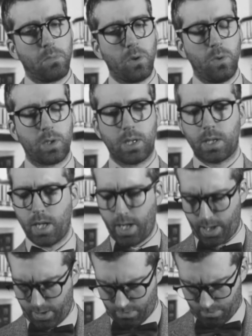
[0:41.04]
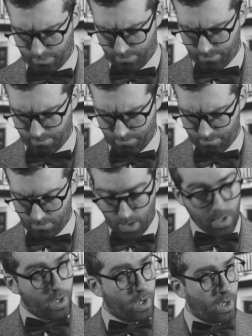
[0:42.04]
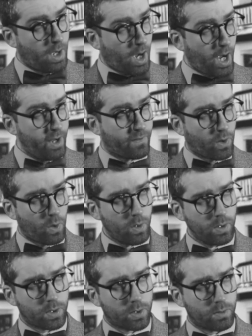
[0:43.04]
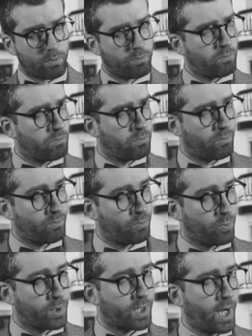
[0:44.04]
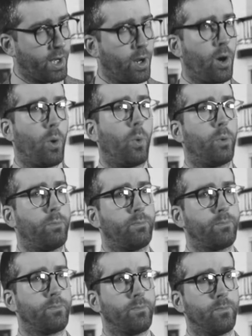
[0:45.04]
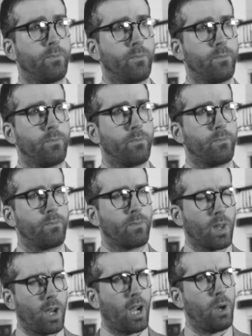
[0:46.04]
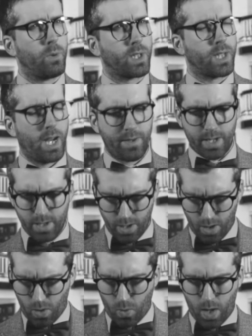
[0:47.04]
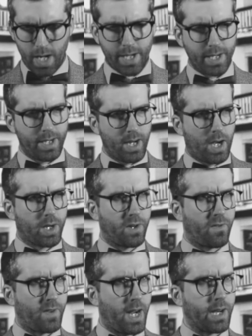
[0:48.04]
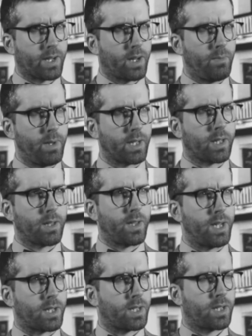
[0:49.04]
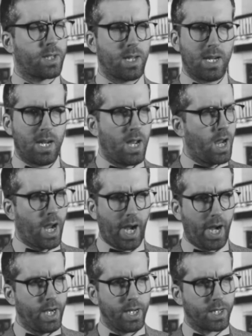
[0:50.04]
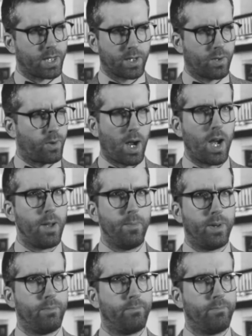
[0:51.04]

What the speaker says: Who's to say? I, of course, would say no. I would say that no, I did not, in fact, commit this heinous crime.